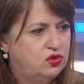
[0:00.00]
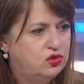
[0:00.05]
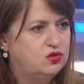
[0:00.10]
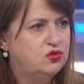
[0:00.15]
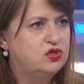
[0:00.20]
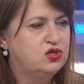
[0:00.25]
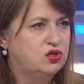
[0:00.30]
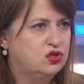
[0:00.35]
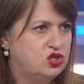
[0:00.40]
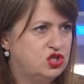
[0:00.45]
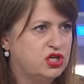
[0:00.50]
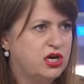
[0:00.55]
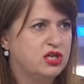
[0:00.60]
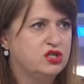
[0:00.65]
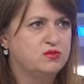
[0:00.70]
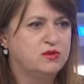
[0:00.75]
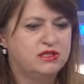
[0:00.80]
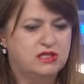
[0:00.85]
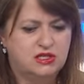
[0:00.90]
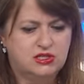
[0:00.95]
use your
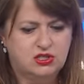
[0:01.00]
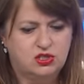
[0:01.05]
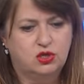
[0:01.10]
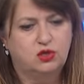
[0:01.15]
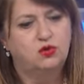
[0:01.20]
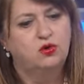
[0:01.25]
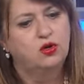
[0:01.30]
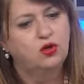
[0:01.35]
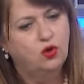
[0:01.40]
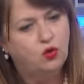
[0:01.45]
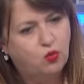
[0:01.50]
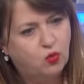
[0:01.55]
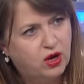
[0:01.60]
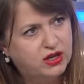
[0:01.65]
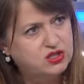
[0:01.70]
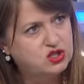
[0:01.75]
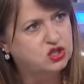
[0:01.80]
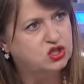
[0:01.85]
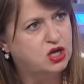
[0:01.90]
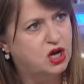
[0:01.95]
judgment as to
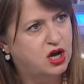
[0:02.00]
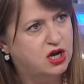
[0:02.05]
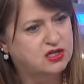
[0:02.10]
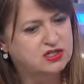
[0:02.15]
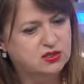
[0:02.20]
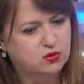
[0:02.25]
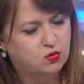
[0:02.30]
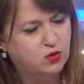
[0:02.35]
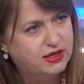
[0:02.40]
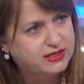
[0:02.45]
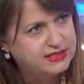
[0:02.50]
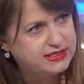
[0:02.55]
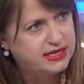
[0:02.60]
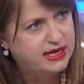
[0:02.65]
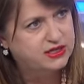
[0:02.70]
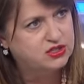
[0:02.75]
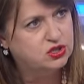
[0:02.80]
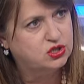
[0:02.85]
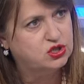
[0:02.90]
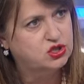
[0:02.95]
what stocks and what
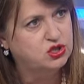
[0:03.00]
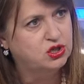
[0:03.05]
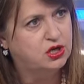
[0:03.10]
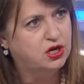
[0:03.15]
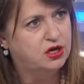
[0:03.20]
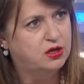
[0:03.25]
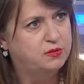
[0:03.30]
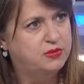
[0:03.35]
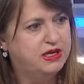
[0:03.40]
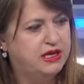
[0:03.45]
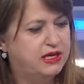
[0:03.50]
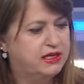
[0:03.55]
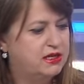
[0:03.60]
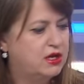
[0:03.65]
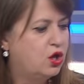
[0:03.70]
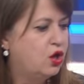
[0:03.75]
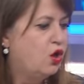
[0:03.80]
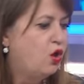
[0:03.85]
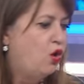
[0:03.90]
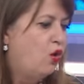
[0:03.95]
sectors you got to be in,
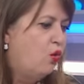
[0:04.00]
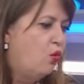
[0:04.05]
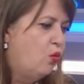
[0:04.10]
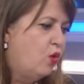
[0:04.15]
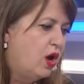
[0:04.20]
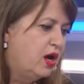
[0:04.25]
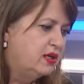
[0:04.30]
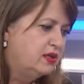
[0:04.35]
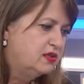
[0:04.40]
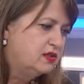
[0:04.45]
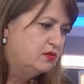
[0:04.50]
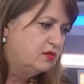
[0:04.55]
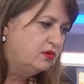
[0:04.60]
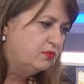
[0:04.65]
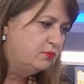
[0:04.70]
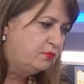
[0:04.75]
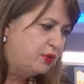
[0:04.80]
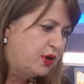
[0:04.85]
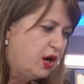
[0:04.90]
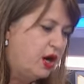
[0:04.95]
what
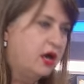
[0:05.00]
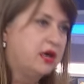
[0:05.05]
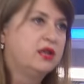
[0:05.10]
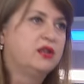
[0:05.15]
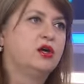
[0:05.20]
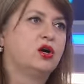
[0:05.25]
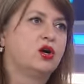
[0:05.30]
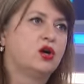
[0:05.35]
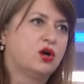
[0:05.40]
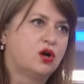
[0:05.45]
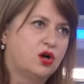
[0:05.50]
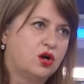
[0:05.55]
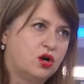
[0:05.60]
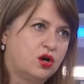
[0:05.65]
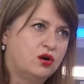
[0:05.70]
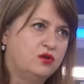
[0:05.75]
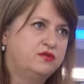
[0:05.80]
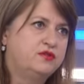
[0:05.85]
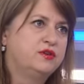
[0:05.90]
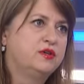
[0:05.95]
part of the
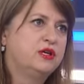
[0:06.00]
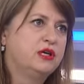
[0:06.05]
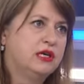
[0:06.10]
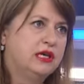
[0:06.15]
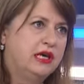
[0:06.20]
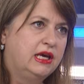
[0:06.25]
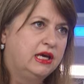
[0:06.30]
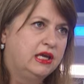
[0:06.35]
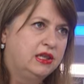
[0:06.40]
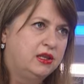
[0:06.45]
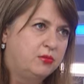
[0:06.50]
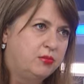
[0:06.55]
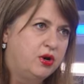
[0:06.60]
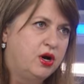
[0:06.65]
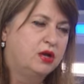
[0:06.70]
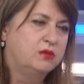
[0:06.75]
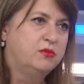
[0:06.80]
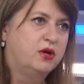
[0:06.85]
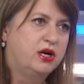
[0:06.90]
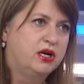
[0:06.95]
curve in the
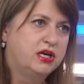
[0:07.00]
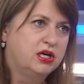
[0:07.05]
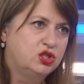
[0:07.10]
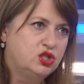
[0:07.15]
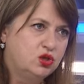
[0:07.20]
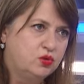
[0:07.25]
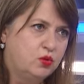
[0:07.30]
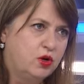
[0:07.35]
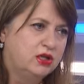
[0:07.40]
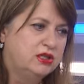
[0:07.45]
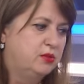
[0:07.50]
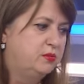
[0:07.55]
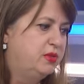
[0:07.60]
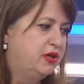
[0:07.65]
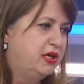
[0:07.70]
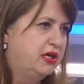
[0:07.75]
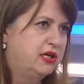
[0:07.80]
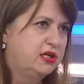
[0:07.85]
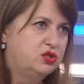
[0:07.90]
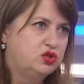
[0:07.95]
bond market. You want to
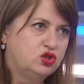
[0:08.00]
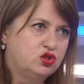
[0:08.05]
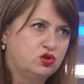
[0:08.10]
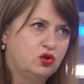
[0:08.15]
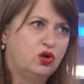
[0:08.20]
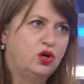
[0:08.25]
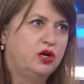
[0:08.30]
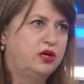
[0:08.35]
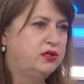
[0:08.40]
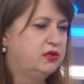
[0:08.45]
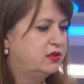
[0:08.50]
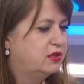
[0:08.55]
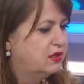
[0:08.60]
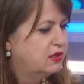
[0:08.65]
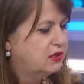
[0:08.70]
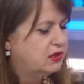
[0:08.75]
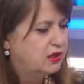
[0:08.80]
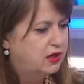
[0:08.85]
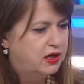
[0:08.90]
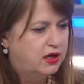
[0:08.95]
be in short,
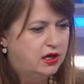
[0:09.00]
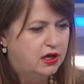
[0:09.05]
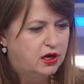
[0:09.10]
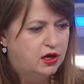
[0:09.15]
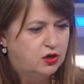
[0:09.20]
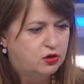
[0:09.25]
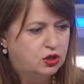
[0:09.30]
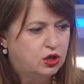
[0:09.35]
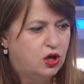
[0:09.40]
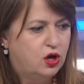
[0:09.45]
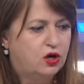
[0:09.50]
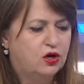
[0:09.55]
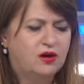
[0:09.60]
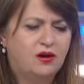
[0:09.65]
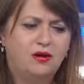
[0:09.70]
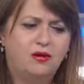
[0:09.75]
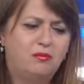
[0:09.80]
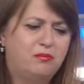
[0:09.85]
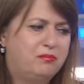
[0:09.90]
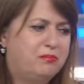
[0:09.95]
uh, long.
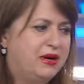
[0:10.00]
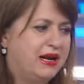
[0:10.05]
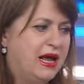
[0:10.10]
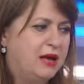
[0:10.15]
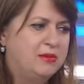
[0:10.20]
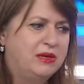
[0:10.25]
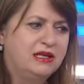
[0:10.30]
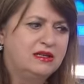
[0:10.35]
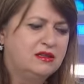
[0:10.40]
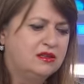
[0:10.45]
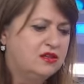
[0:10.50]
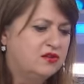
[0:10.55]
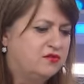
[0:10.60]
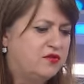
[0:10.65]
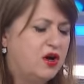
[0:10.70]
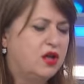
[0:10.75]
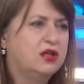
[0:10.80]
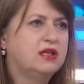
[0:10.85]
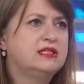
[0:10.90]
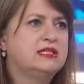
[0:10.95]
But I mean, the
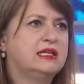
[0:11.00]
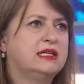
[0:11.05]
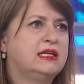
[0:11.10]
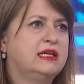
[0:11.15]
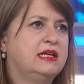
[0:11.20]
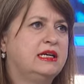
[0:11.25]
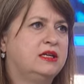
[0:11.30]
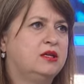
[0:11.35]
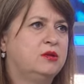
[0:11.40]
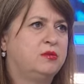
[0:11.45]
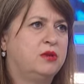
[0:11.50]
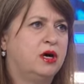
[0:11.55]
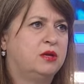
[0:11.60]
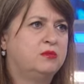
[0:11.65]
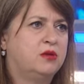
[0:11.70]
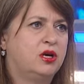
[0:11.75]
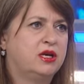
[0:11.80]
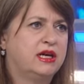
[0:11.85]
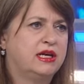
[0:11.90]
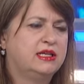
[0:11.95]
volatility in the bond
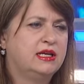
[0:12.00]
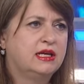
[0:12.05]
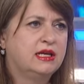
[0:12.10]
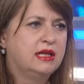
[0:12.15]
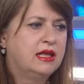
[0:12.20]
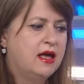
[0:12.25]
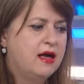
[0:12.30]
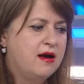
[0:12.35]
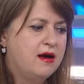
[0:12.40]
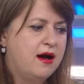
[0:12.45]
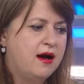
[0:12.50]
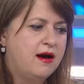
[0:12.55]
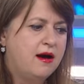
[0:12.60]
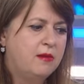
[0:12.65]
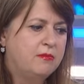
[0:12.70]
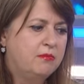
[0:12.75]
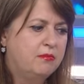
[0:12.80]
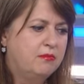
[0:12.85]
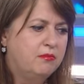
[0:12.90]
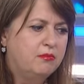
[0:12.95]
market,
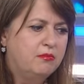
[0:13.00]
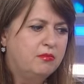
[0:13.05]
um,